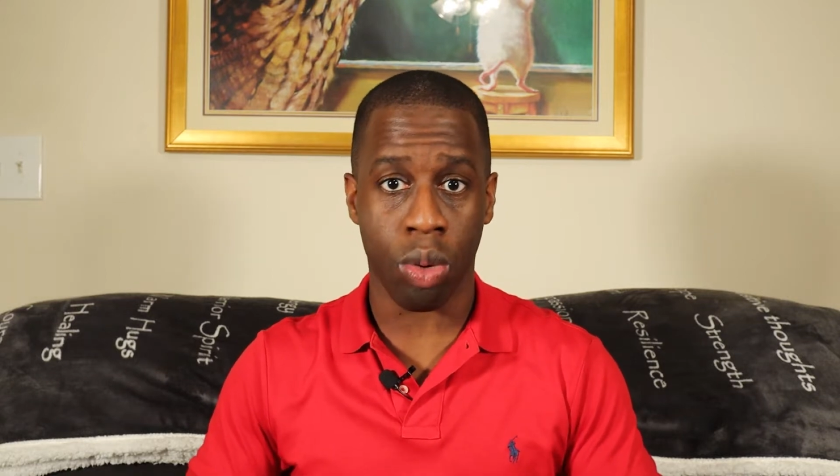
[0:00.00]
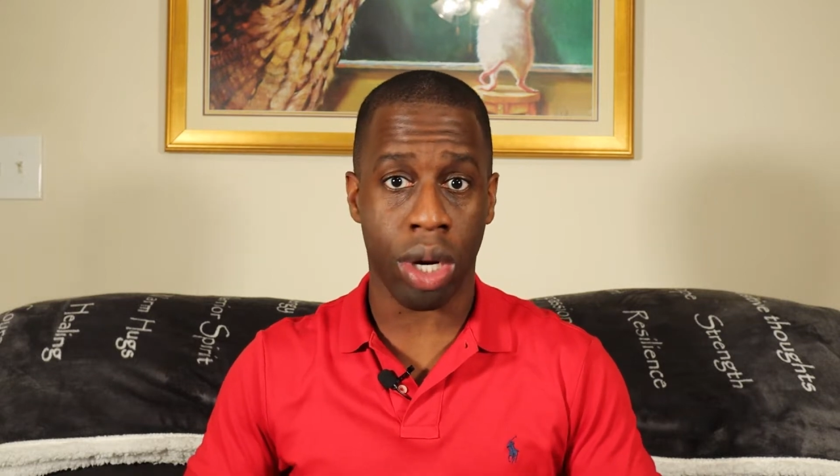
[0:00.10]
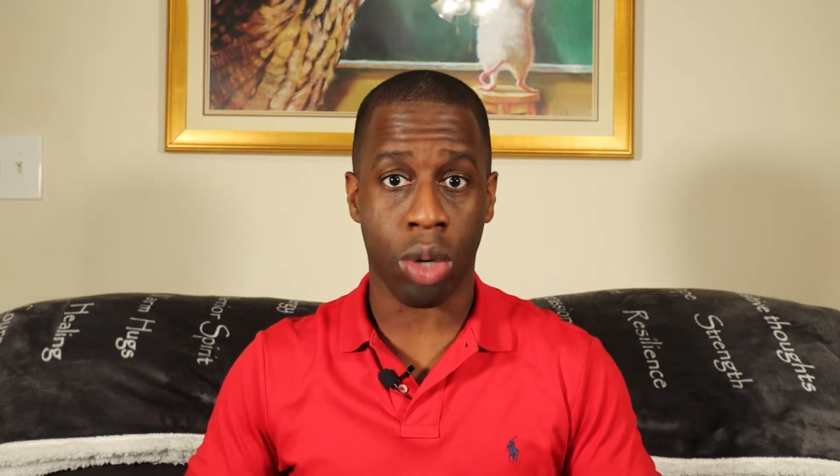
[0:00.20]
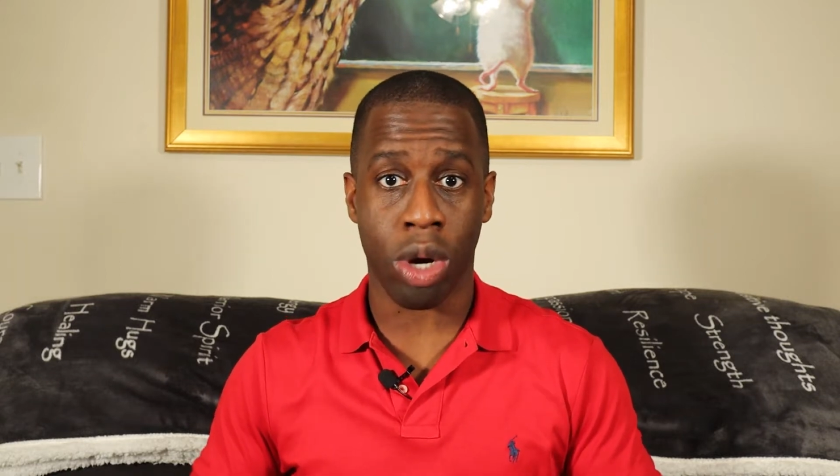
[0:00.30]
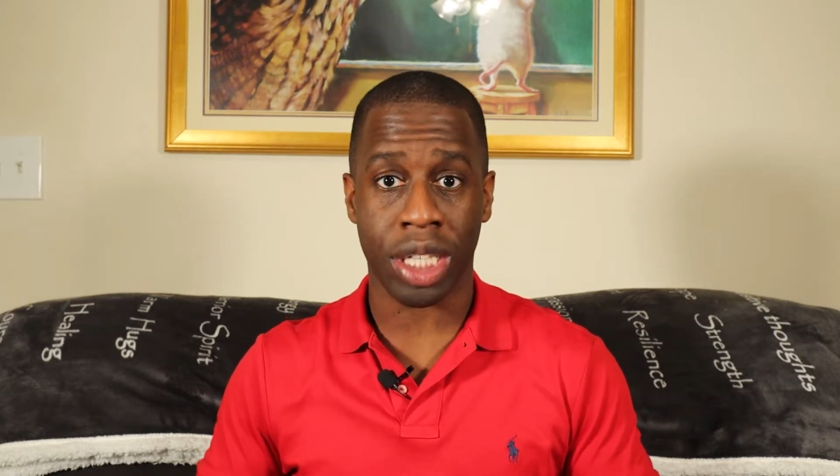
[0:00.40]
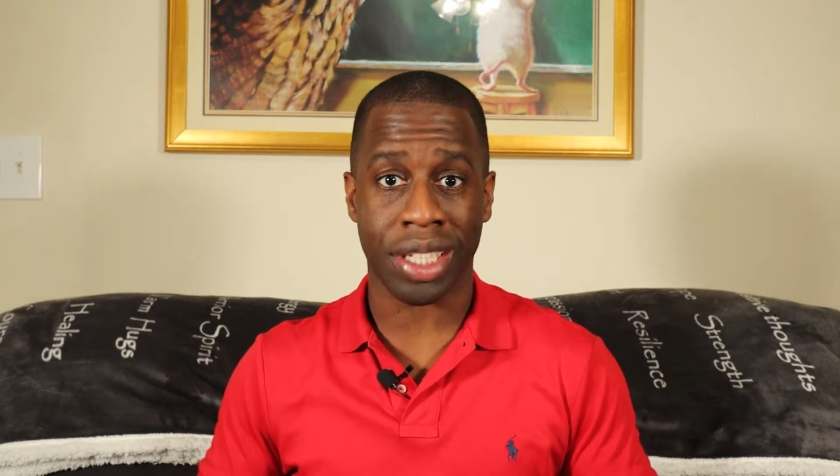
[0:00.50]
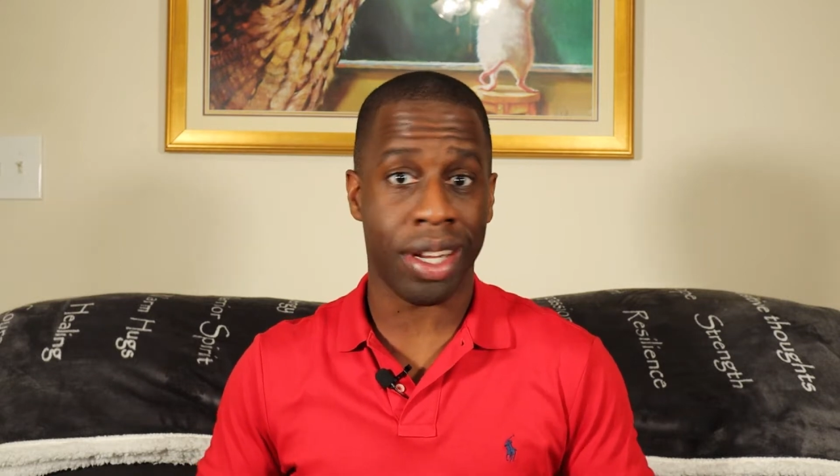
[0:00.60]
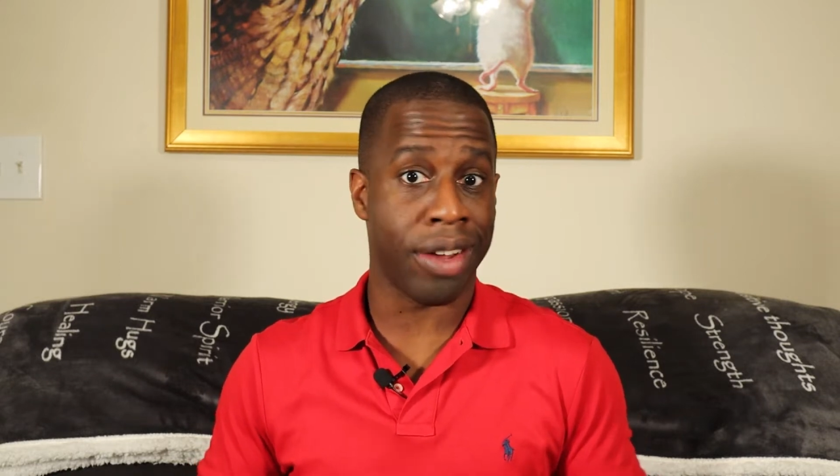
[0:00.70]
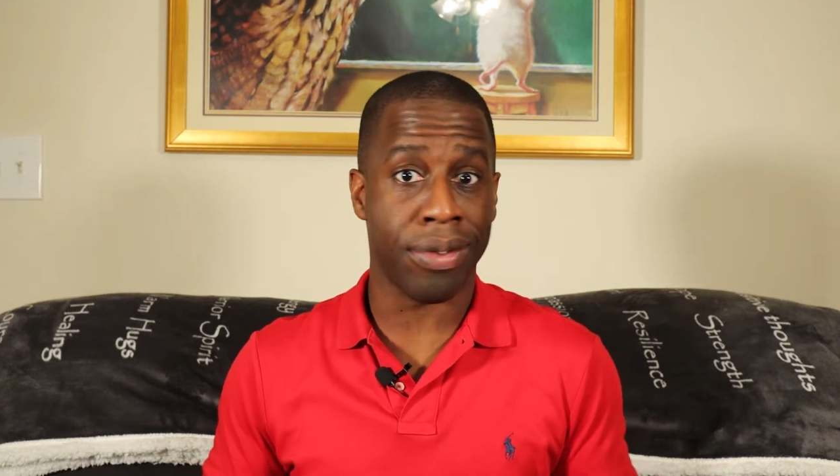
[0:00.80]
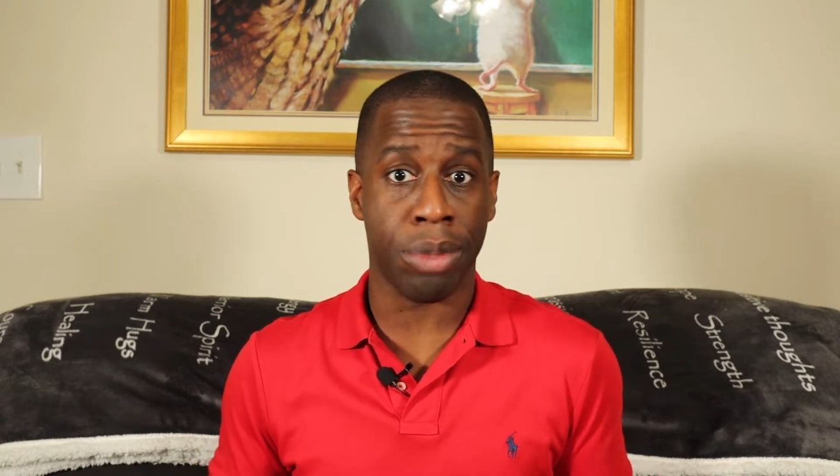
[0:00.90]
run across
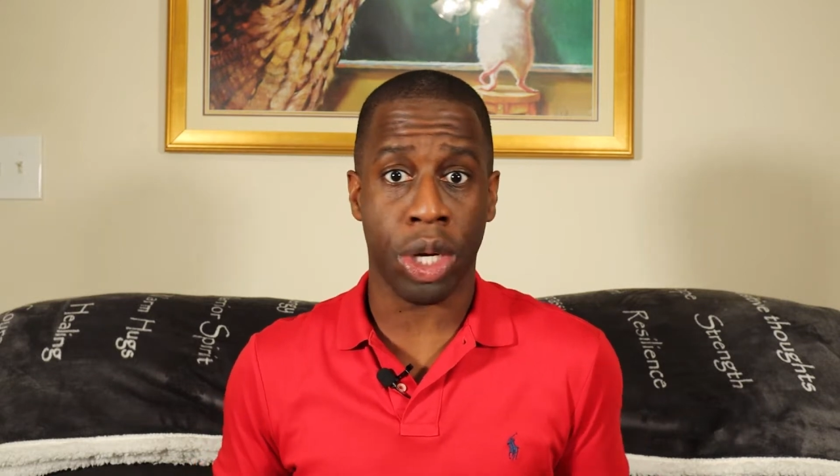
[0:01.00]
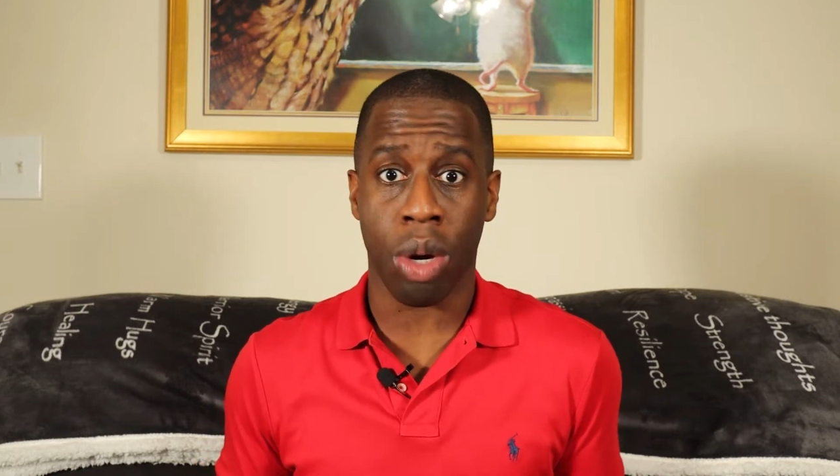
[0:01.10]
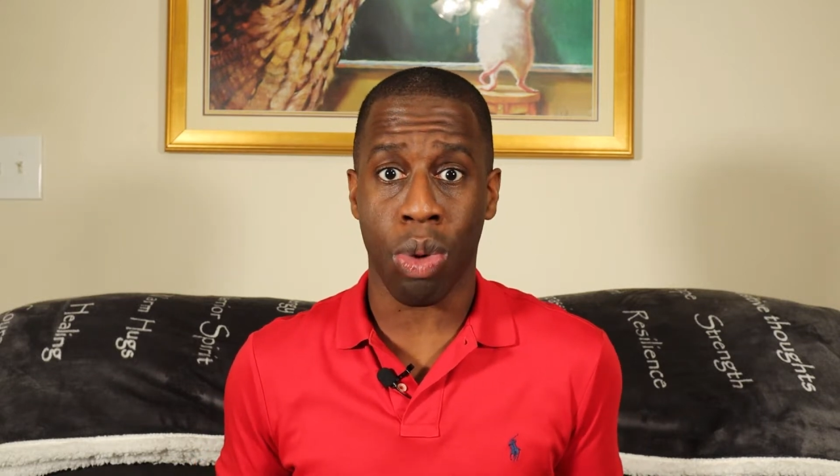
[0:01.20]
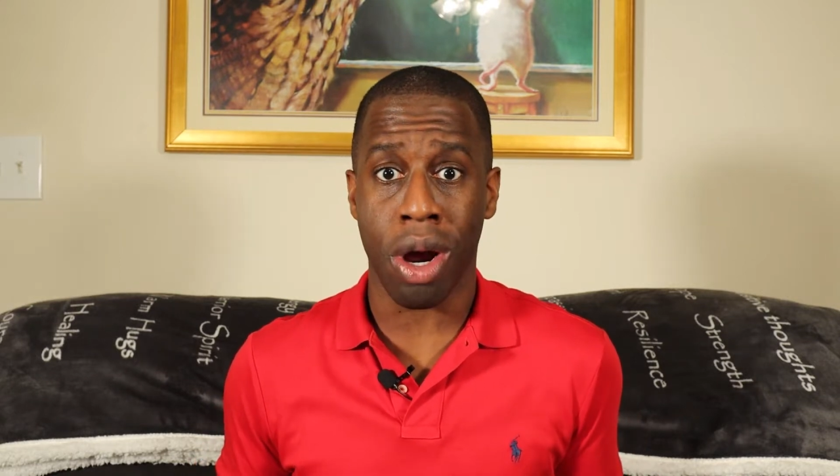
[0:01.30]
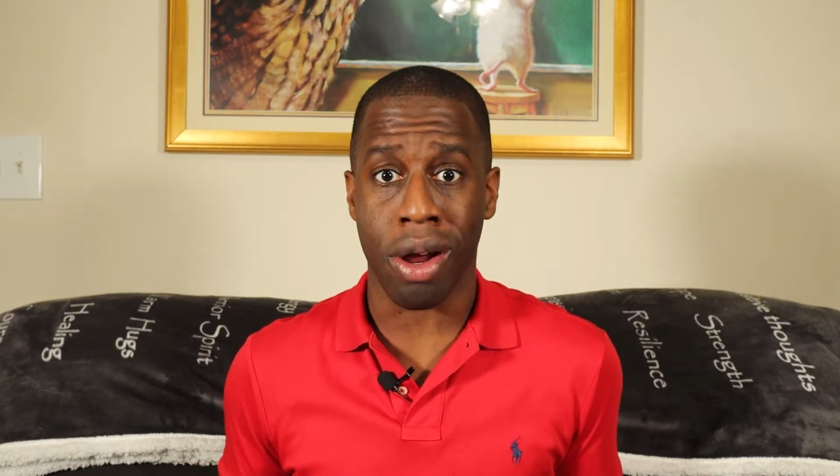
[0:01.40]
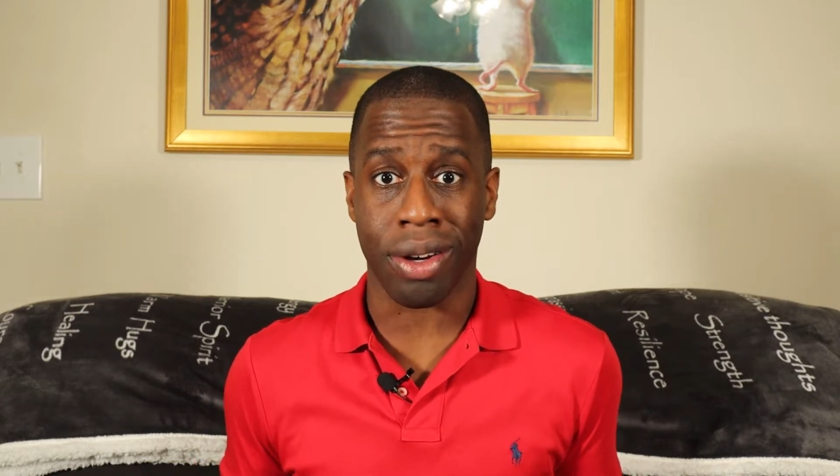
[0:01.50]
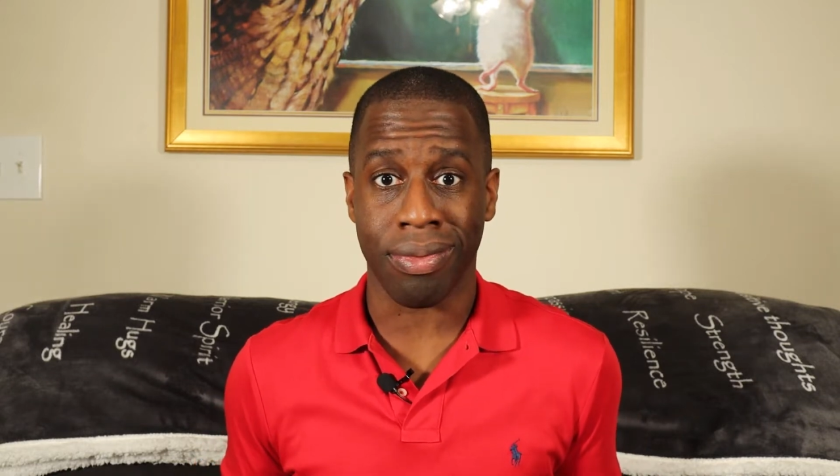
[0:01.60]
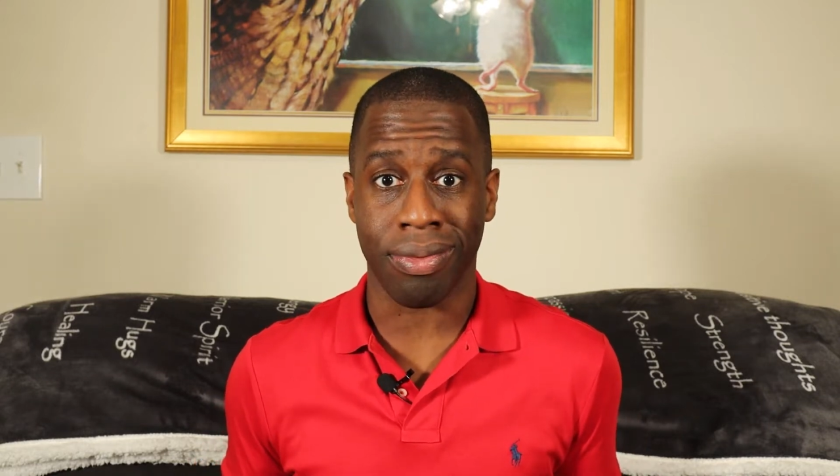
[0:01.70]
an unfamiliar word.